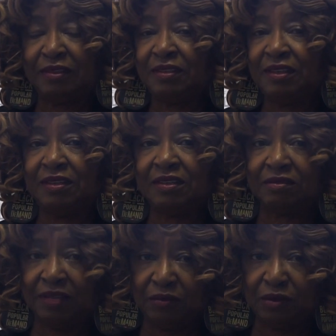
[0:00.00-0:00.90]
She does
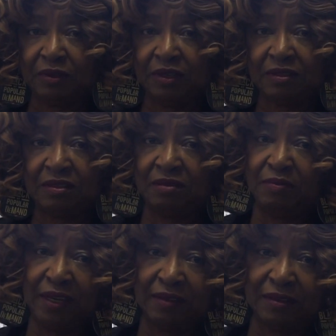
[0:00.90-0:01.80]
great work to
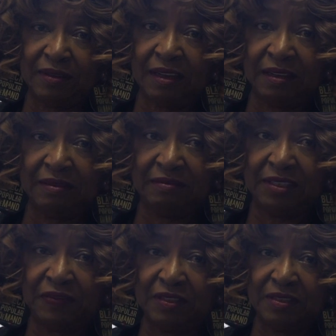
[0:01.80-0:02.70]
make the
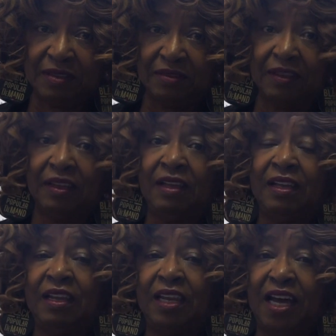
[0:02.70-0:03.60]
difference in the
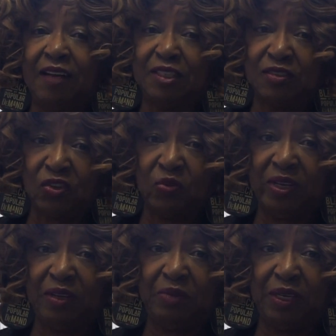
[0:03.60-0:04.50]
lives of so
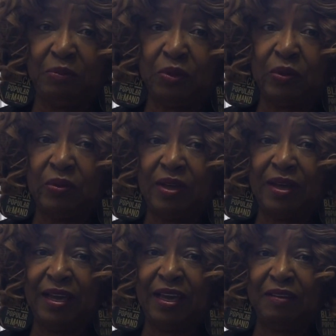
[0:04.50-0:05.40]
many people. I
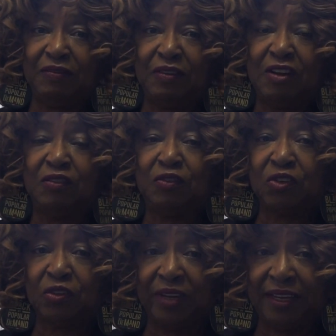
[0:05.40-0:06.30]
have
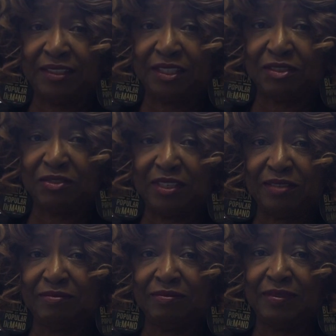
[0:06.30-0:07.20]
4 grandchildren,